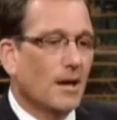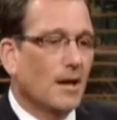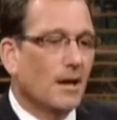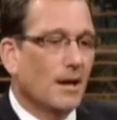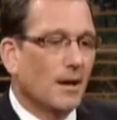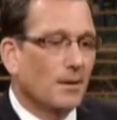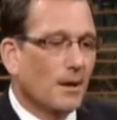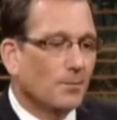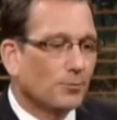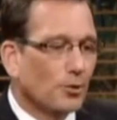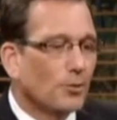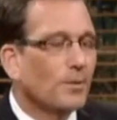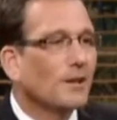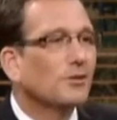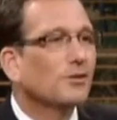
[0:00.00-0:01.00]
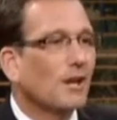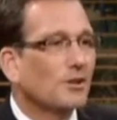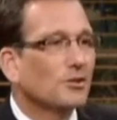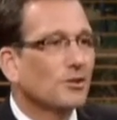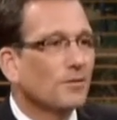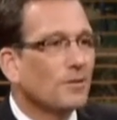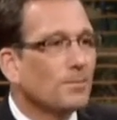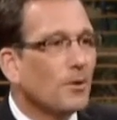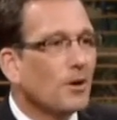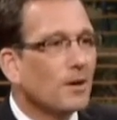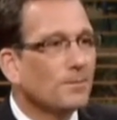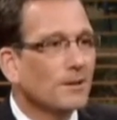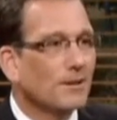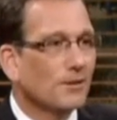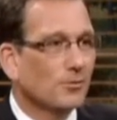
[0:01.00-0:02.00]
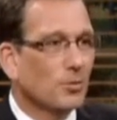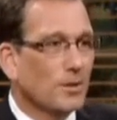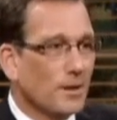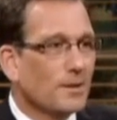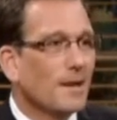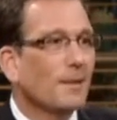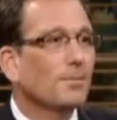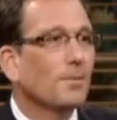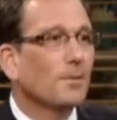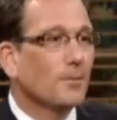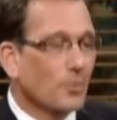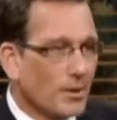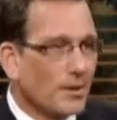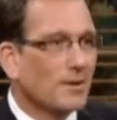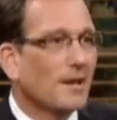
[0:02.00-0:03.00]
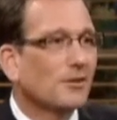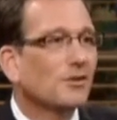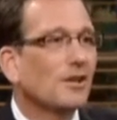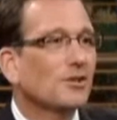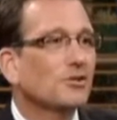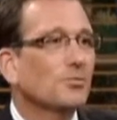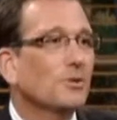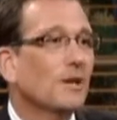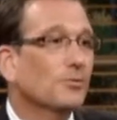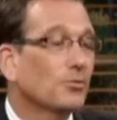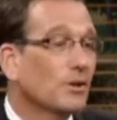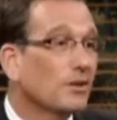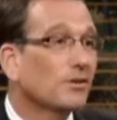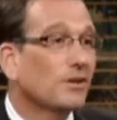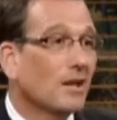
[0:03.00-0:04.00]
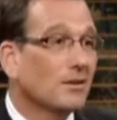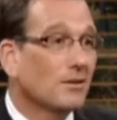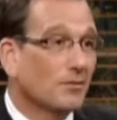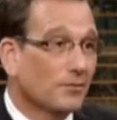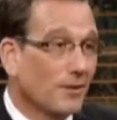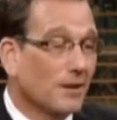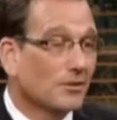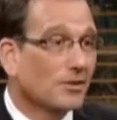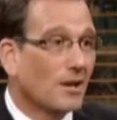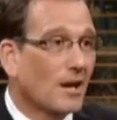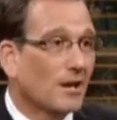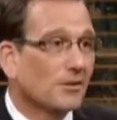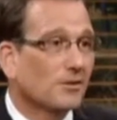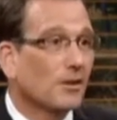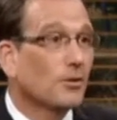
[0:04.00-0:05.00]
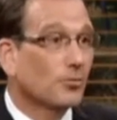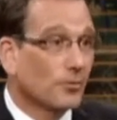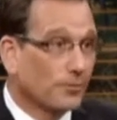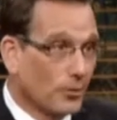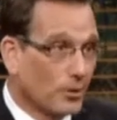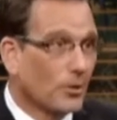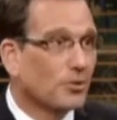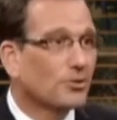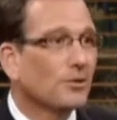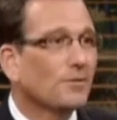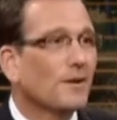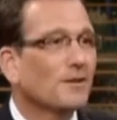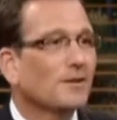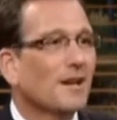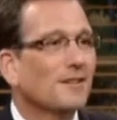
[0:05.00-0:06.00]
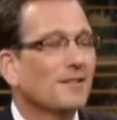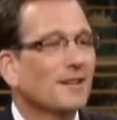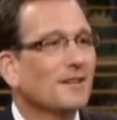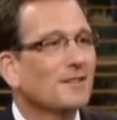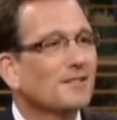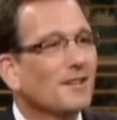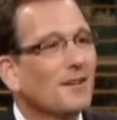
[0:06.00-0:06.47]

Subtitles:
and probate section of the bar, because within that section we had real estate defense guys, foreclosure defense guys like